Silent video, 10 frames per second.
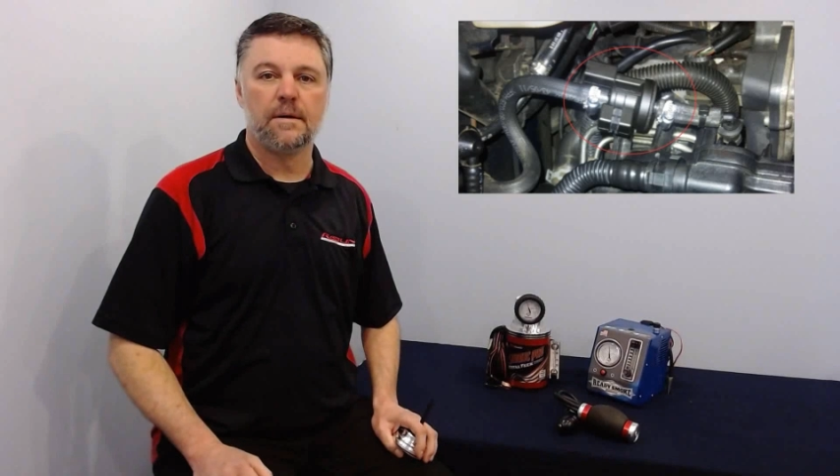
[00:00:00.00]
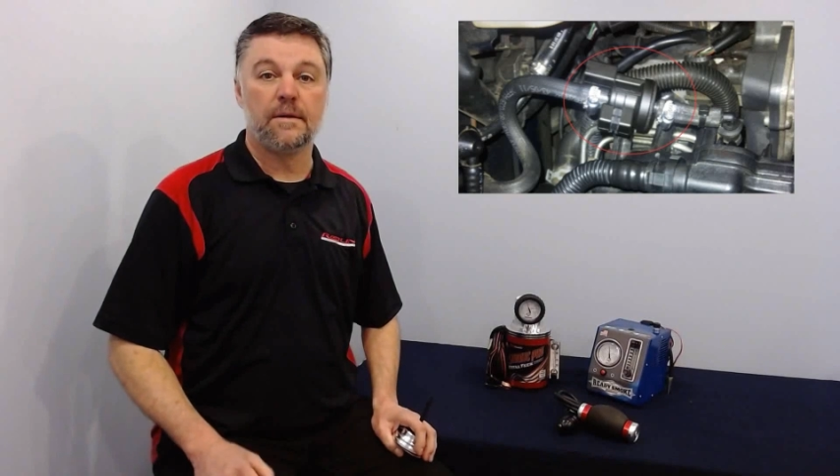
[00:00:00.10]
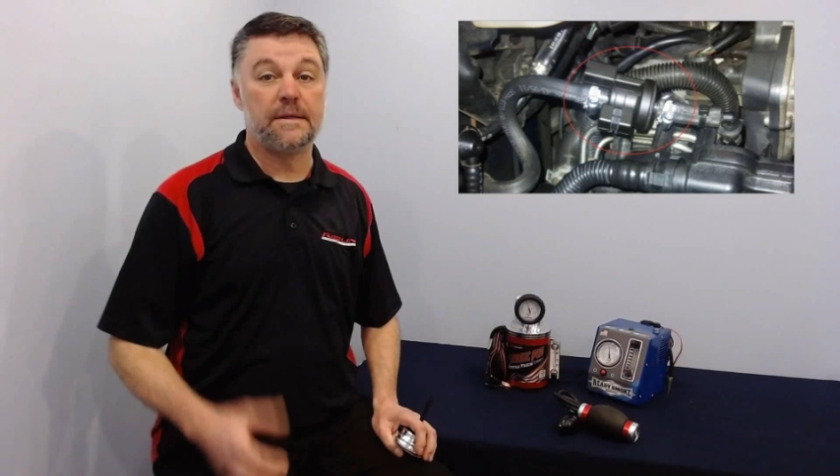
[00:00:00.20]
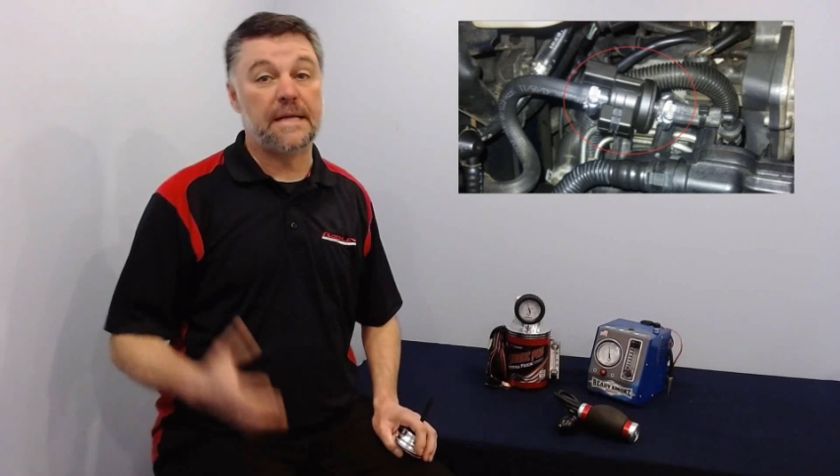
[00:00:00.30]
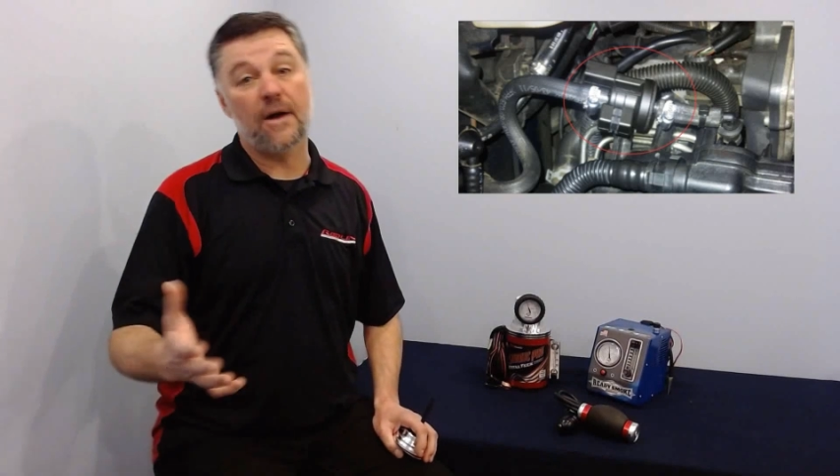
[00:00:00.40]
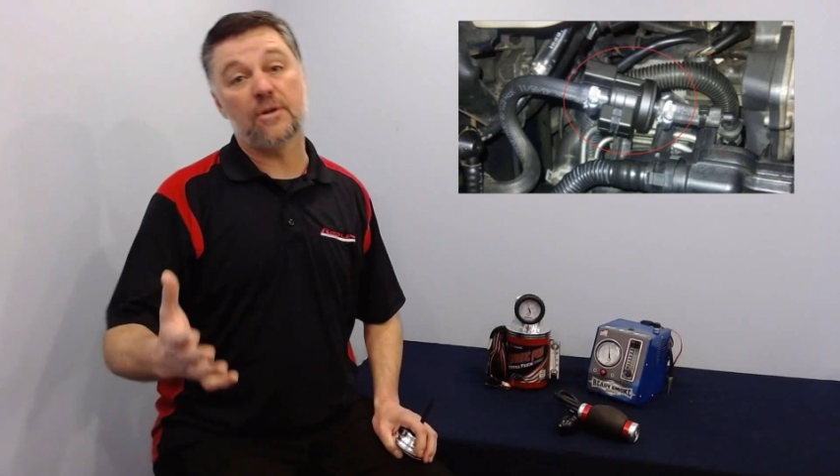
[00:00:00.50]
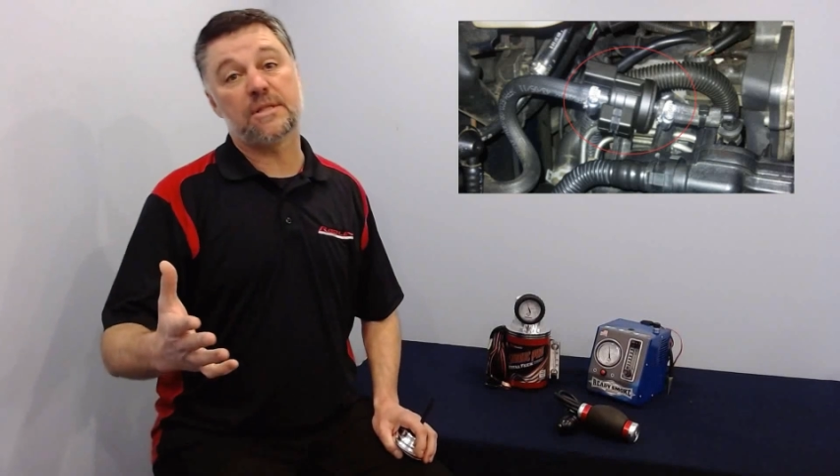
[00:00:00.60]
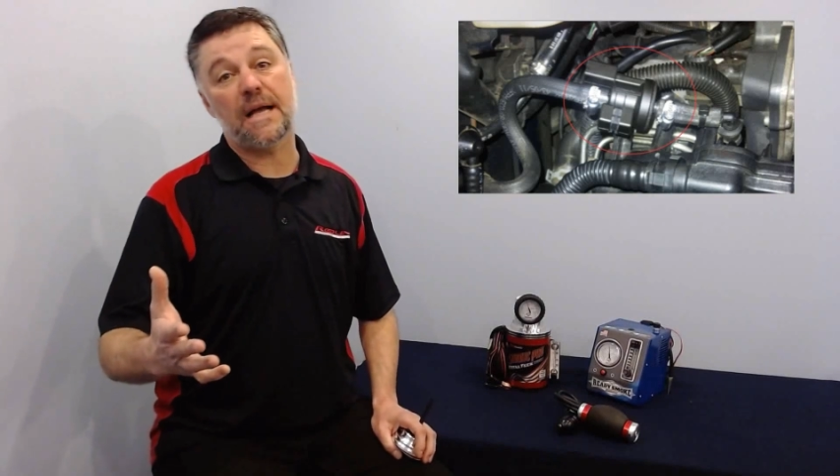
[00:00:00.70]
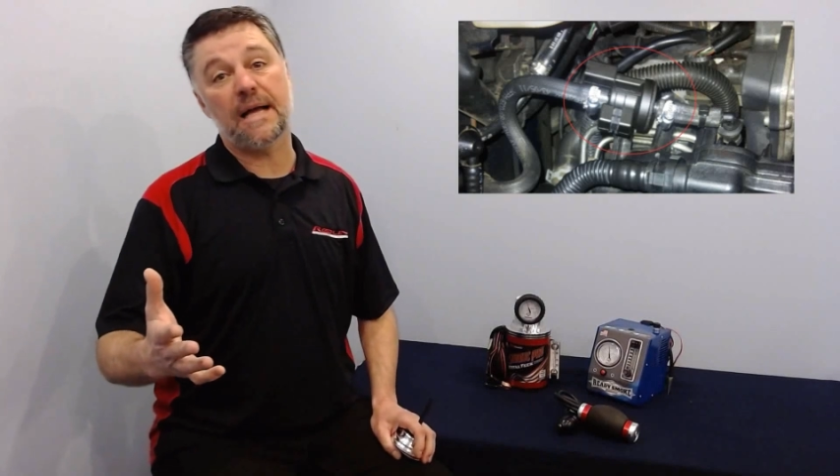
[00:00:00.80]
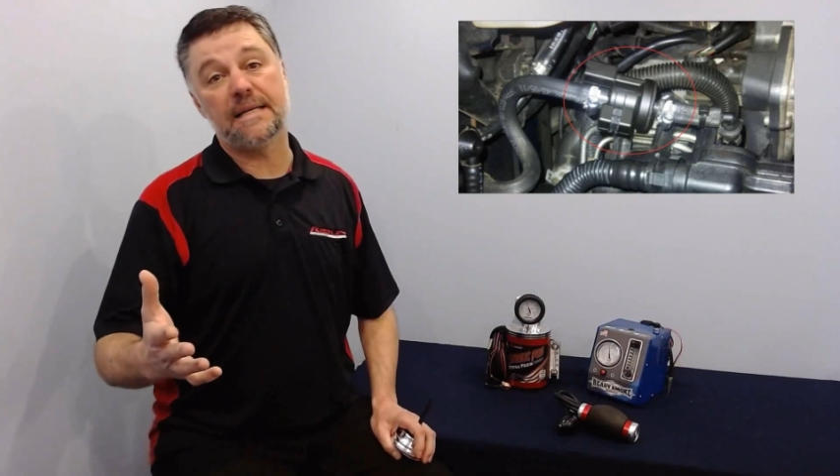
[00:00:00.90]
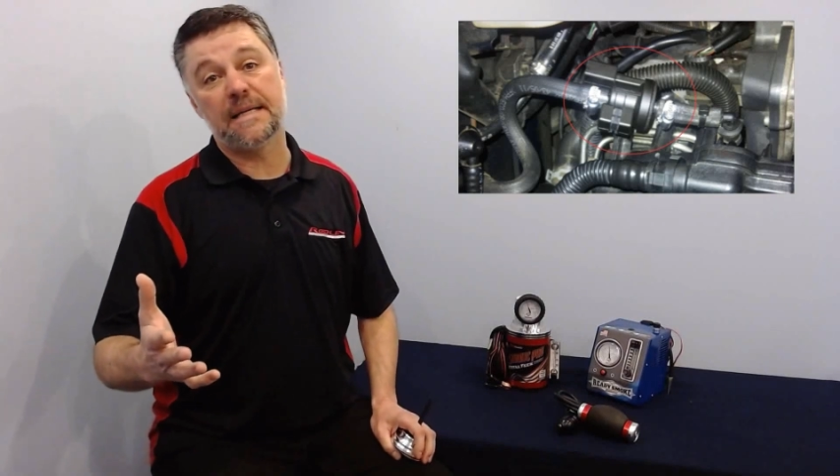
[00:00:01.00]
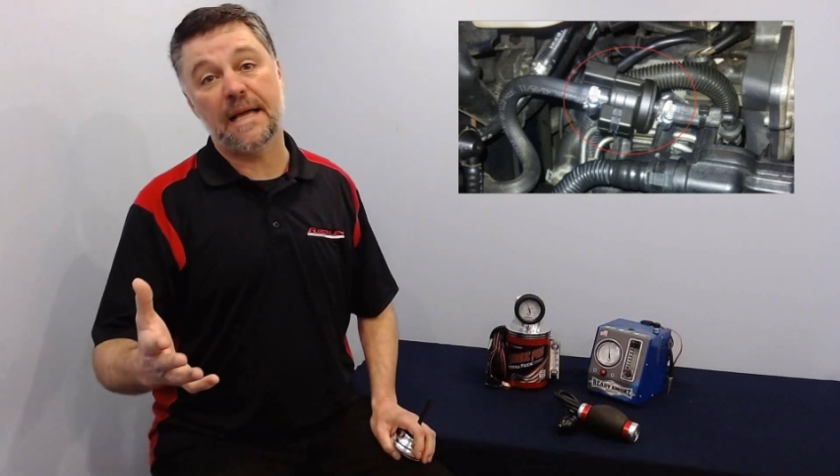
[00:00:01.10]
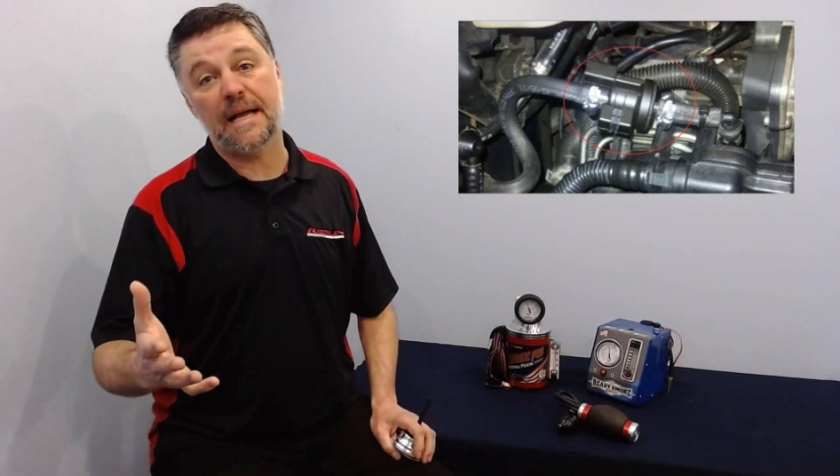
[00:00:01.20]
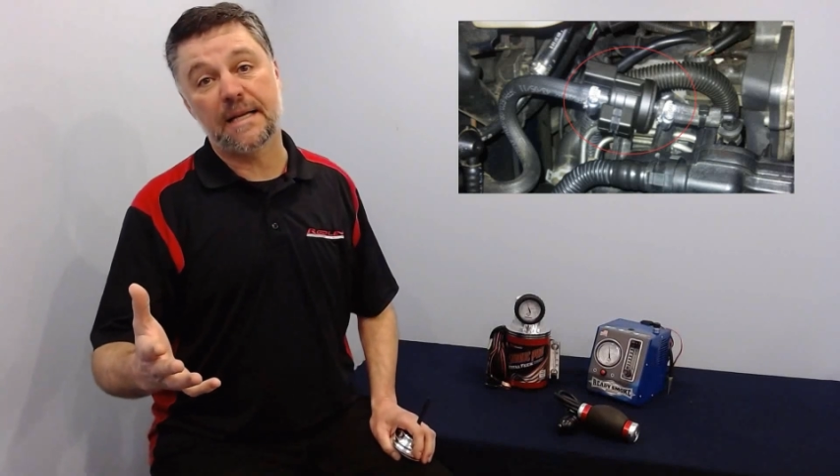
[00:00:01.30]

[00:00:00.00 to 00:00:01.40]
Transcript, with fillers: The downside to that